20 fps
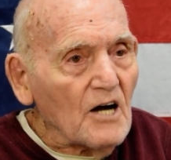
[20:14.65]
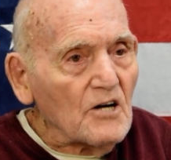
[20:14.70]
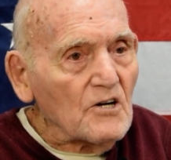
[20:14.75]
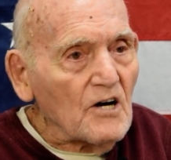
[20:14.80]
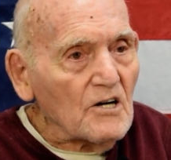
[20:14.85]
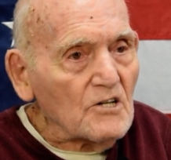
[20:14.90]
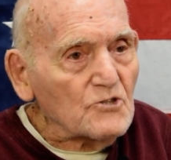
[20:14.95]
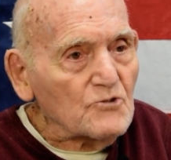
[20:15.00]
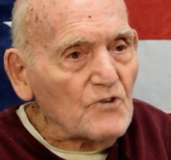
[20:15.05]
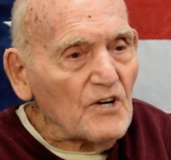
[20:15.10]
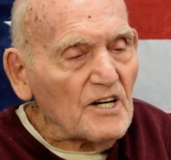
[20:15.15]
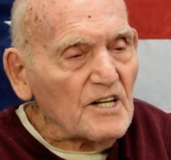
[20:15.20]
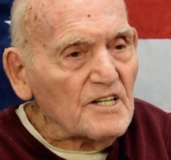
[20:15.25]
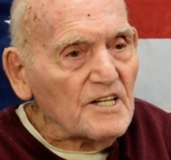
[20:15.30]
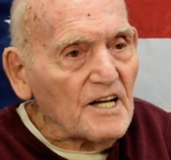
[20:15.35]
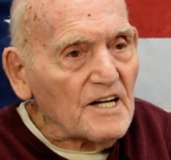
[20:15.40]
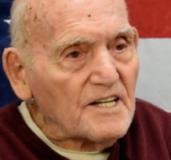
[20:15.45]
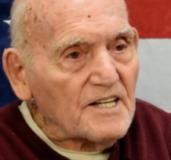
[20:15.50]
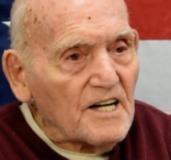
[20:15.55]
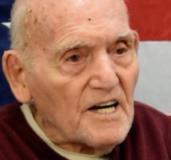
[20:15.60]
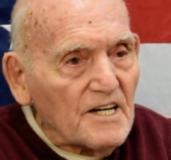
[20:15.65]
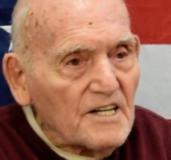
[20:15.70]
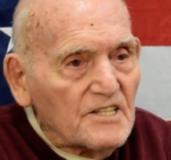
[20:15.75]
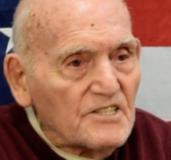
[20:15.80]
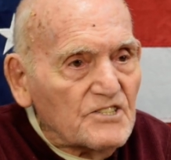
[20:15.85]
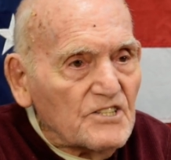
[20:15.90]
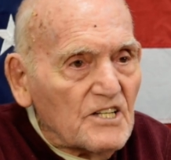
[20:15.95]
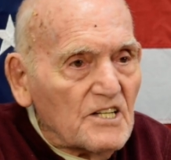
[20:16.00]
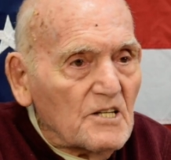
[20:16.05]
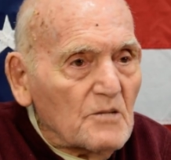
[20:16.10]
I was renting that car.
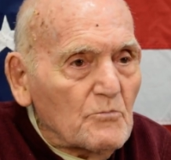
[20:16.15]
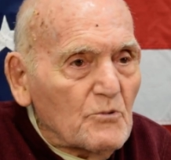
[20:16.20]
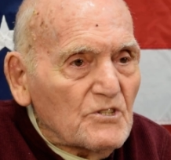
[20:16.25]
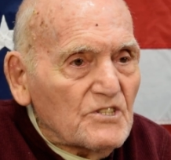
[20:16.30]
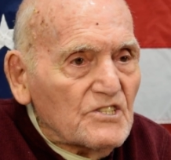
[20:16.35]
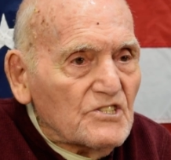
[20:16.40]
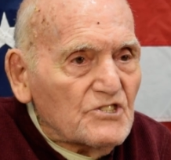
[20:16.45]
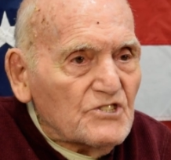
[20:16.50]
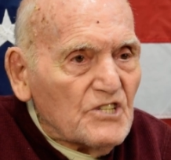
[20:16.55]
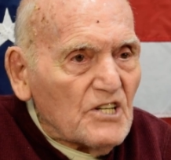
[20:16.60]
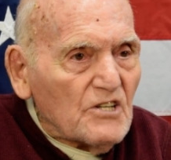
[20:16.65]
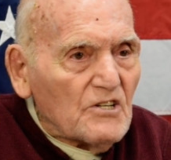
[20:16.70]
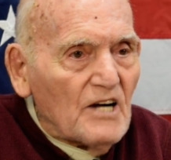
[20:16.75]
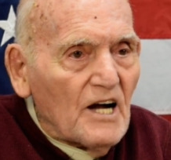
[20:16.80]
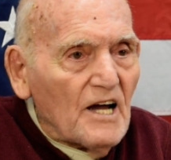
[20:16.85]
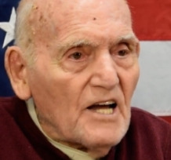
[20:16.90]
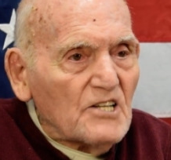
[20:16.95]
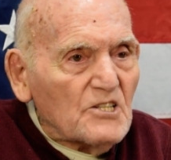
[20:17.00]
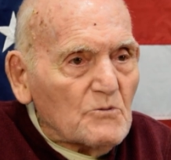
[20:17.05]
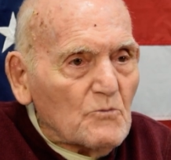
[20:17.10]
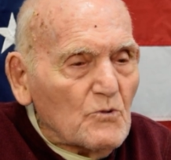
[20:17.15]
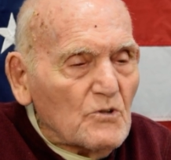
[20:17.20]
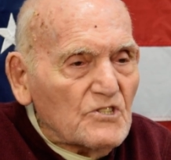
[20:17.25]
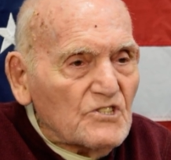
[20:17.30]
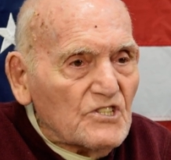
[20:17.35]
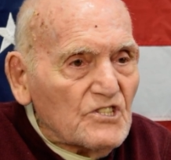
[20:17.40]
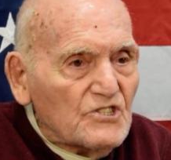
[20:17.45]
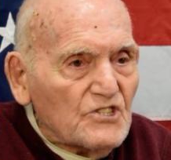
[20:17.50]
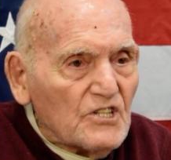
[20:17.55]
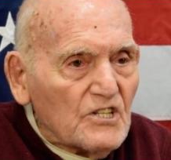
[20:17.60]
He said, he didn't put the sticker. I asked him,
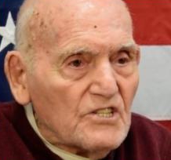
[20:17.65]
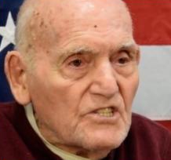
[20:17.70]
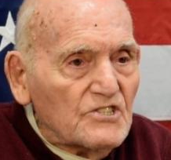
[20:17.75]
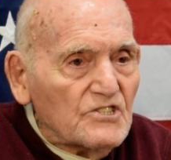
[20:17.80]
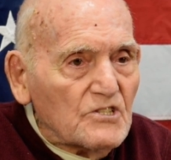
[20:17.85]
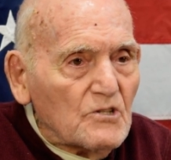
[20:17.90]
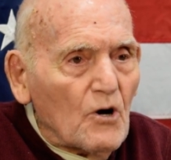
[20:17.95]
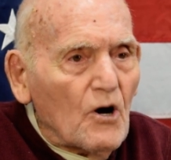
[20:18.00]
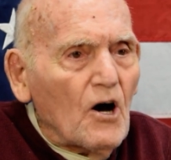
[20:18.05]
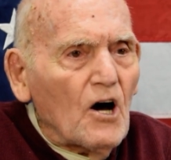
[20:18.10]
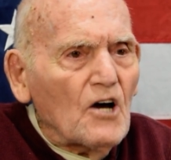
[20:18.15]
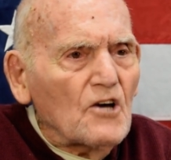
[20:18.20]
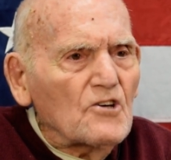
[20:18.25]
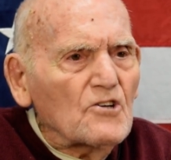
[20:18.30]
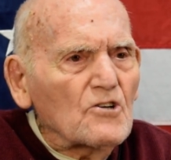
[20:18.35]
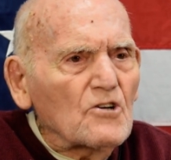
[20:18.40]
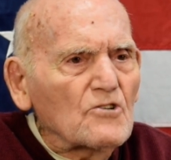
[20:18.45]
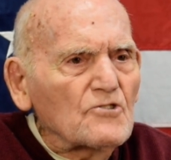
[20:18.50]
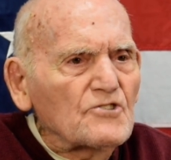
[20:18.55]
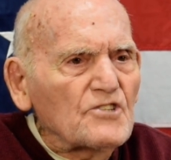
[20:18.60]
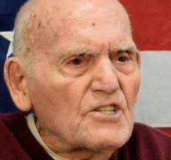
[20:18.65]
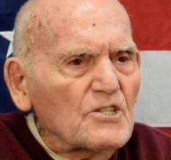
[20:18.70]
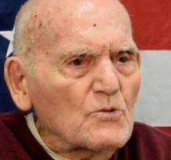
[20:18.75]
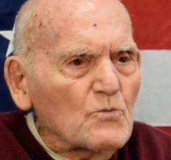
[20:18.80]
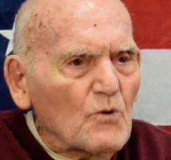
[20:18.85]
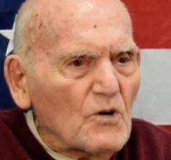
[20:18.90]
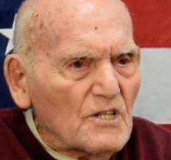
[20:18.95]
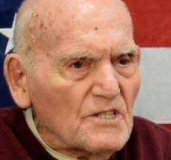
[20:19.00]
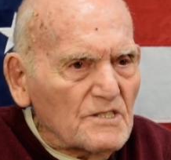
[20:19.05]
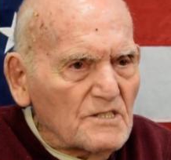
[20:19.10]
where's the sticker? He said, oh, you don't need
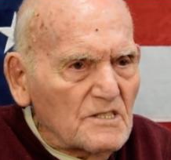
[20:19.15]
one.